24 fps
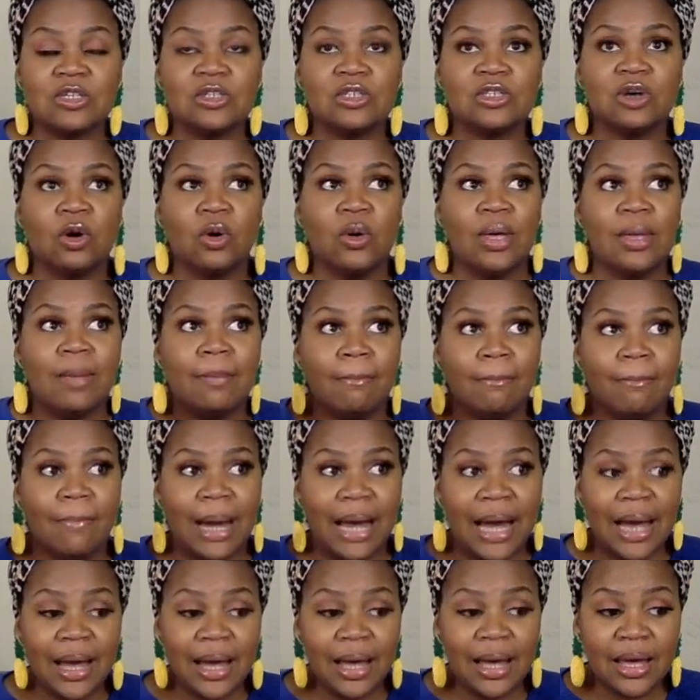So, in
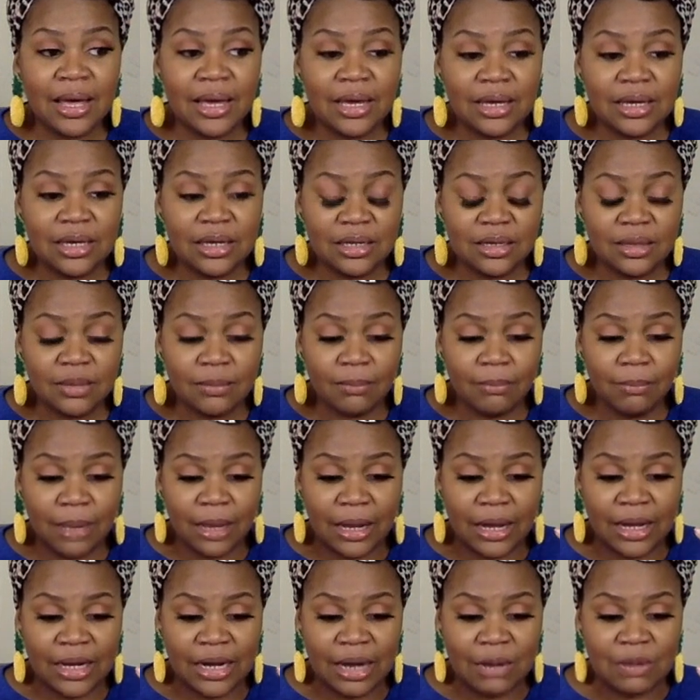my
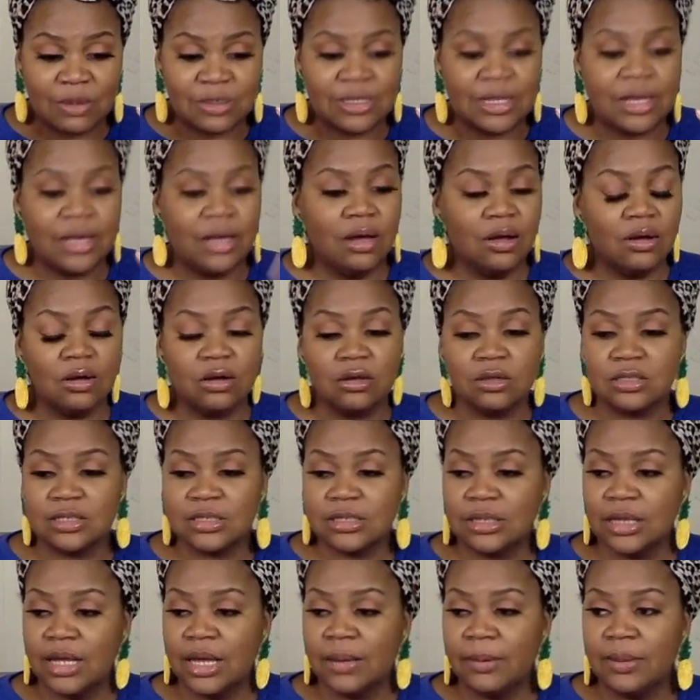mind. I was like, oh
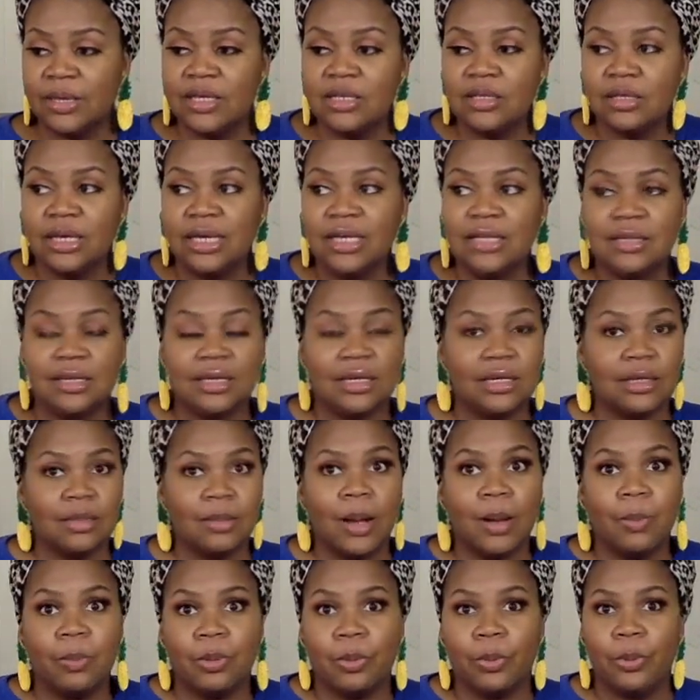snap, he he thinking
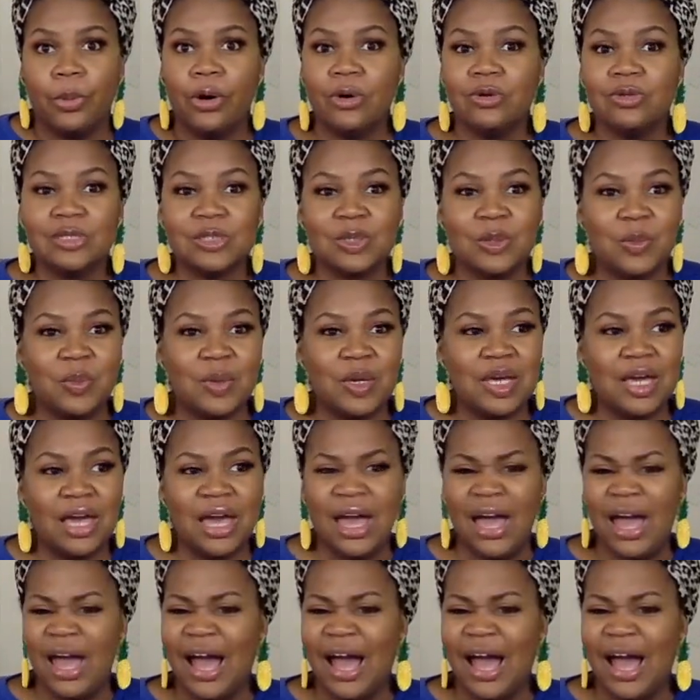about proposing to me.